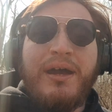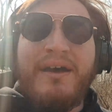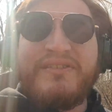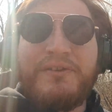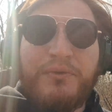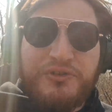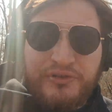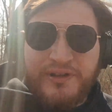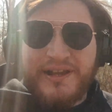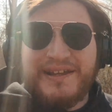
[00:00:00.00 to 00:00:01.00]
How's everyone
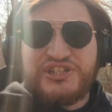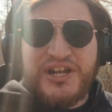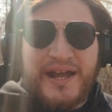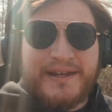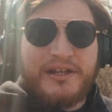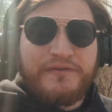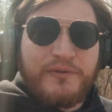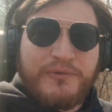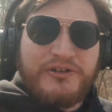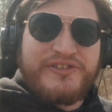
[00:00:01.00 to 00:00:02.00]
doing today? Jack here
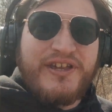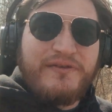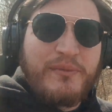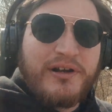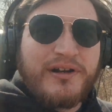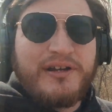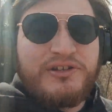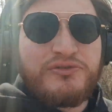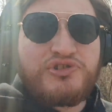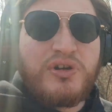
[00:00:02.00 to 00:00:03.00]
from Real Estate of America.
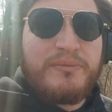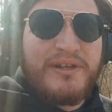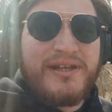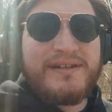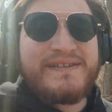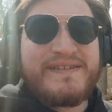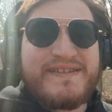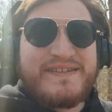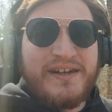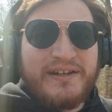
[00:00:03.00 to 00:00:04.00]
You join me in
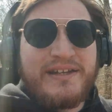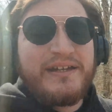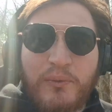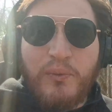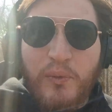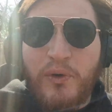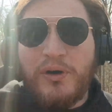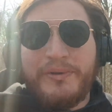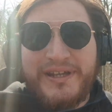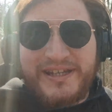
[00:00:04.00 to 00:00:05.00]
sunny,
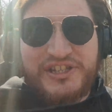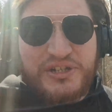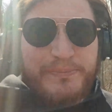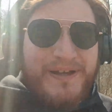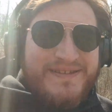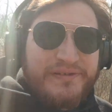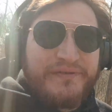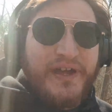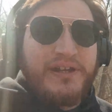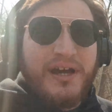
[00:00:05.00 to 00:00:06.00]
warm Egypt,
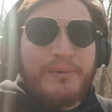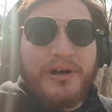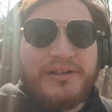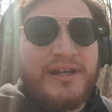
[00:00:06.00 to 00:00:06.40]
Pennsylvania. I'm on the